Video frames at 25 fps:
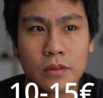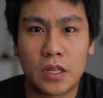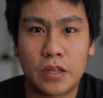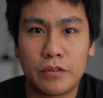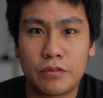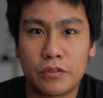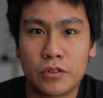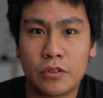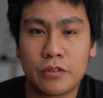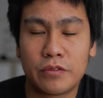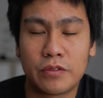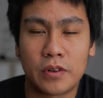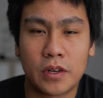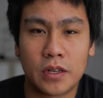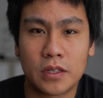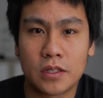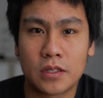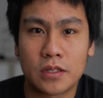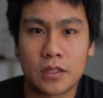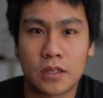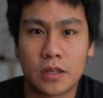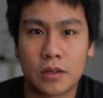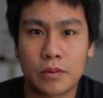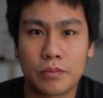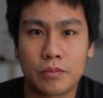If you find
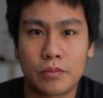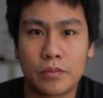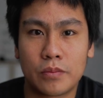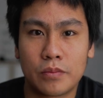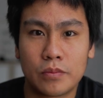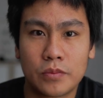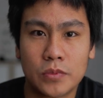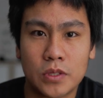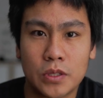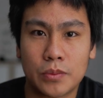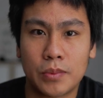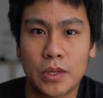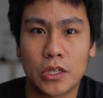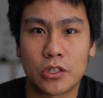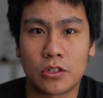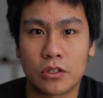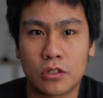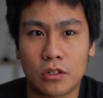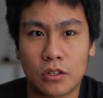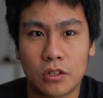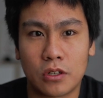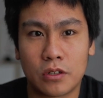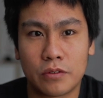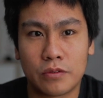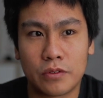some
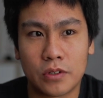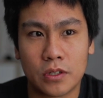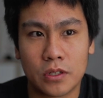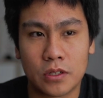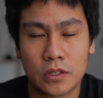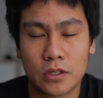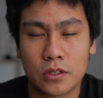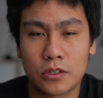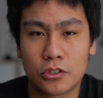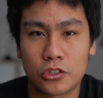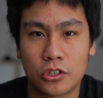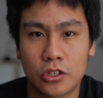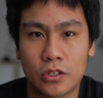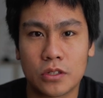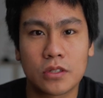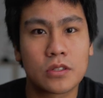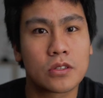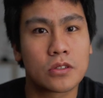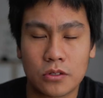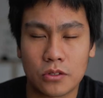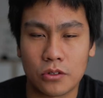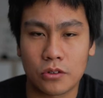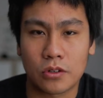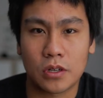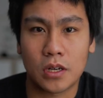special offer,
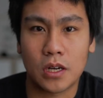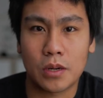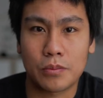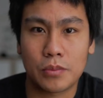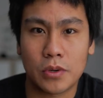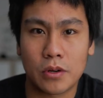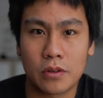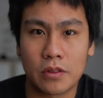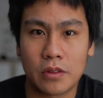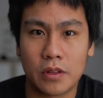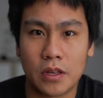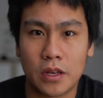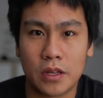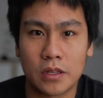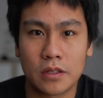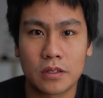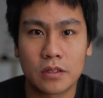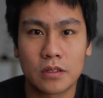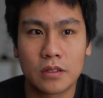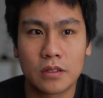just stock up on that.